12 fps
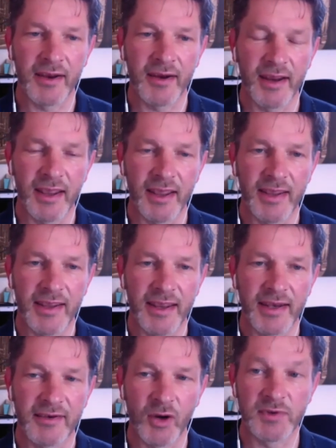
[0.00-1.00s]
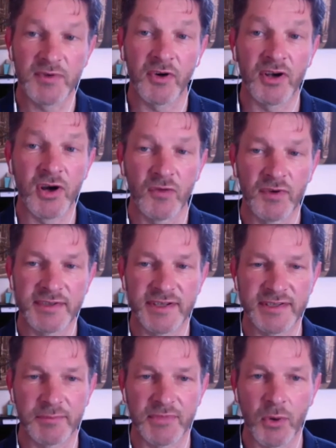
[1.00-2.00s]
in terms of our nervous
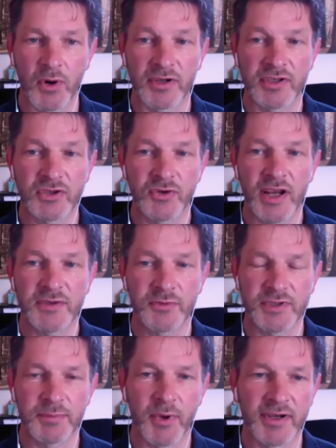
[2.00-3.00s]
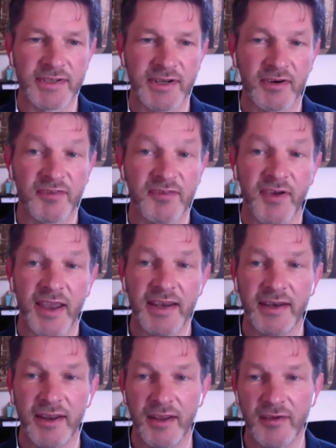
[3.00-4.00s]
system. So our stress response, our fight,
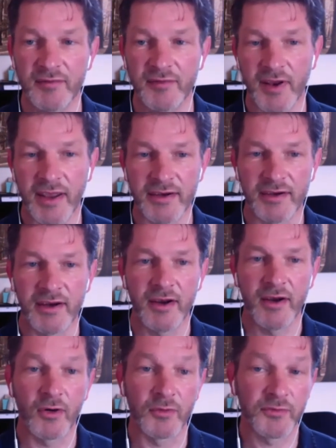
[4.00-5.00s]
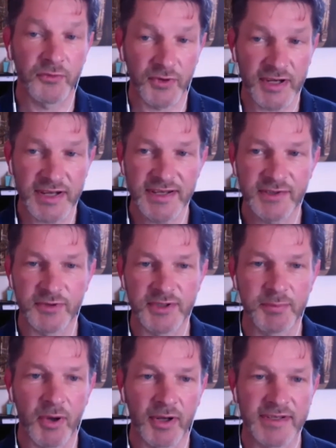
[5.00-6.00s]
flight, or freeze
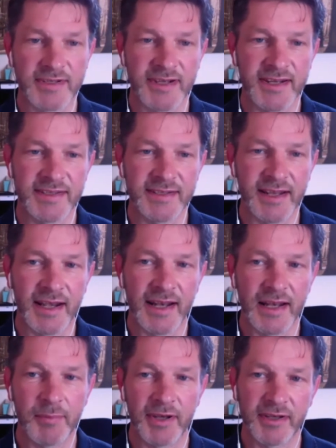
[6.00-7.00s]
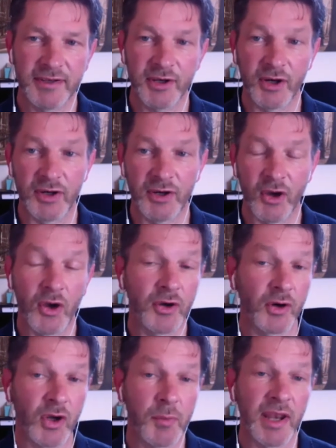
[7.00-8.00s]
response is a little bit turned on, or
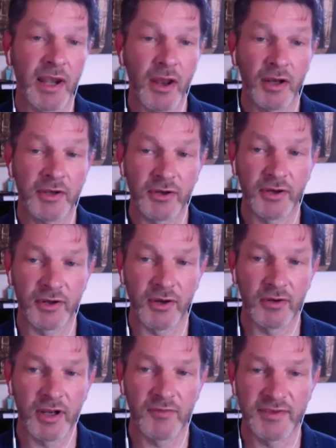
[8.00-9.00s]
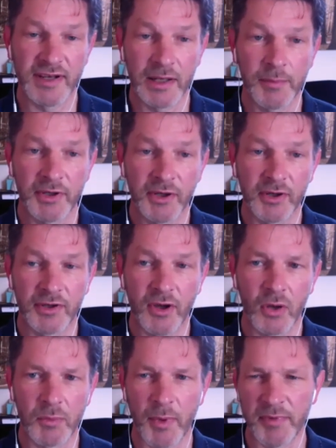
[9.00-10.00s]
could be a lot turned on. If it's a little bit turned on,
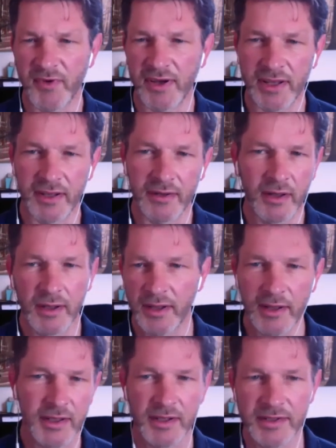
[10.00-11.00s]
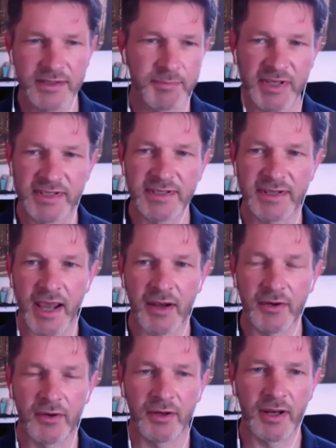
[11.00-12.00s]
we might be finding it a bit
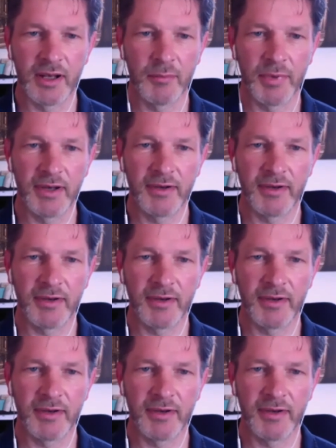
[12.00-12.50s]
scattered, a little bit